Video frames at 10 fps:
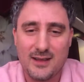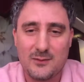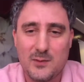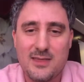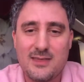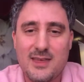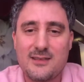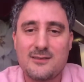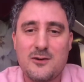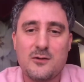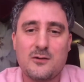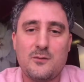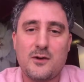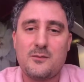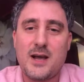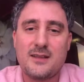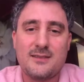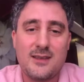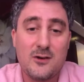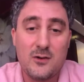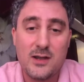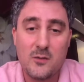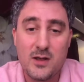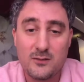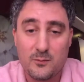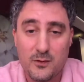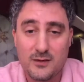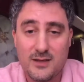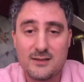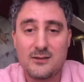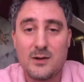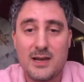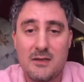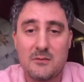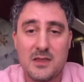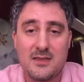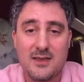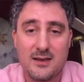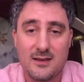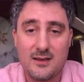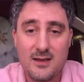and when things go super bad, they only want to protect you and leave the thing.